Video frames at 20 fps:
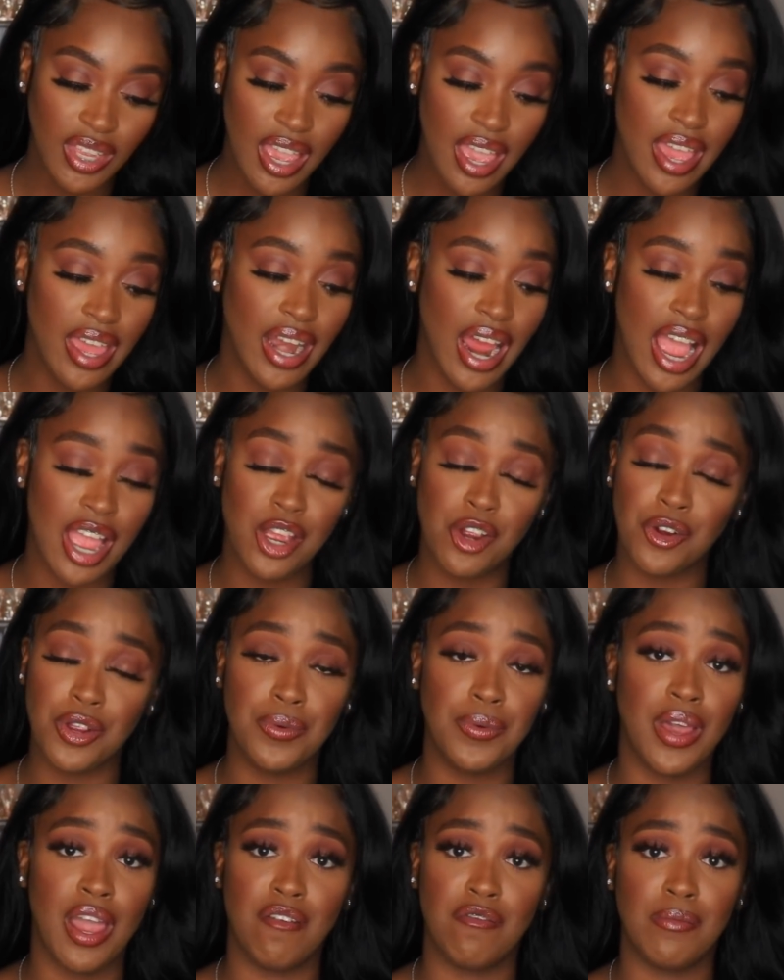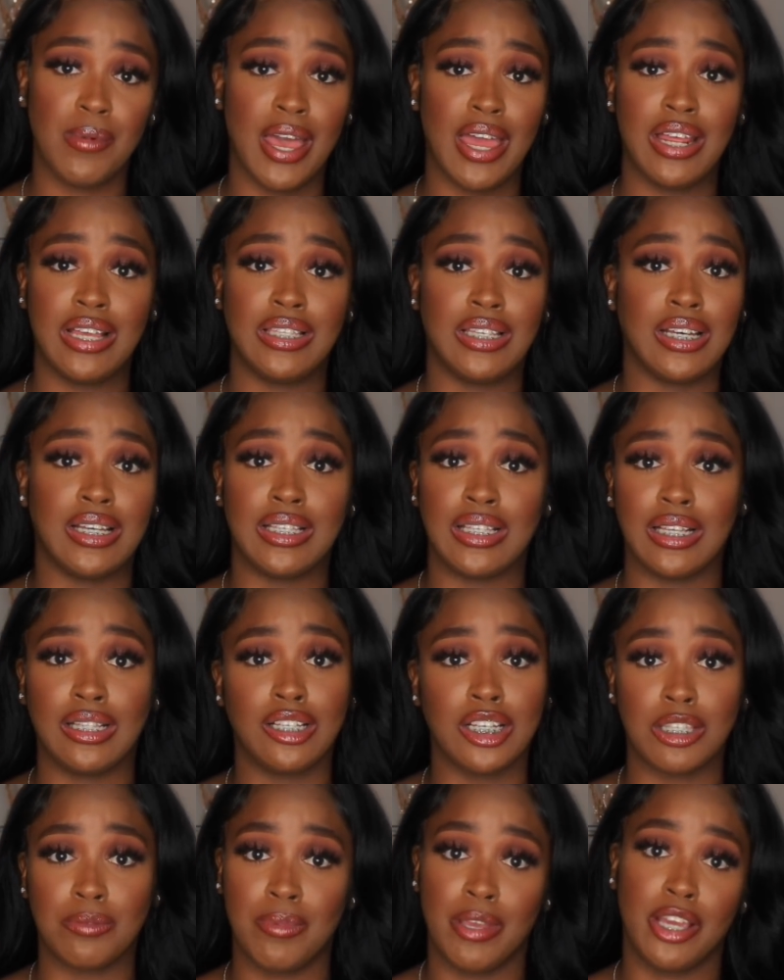and I agree with everybody, it does. It
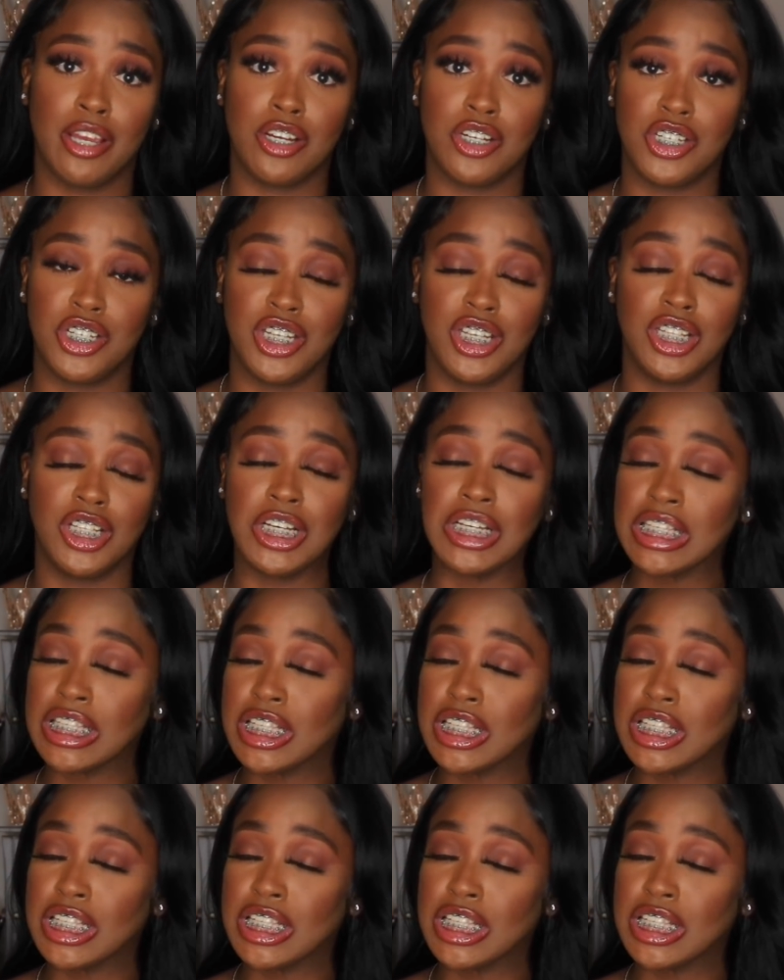looks bigger. She looks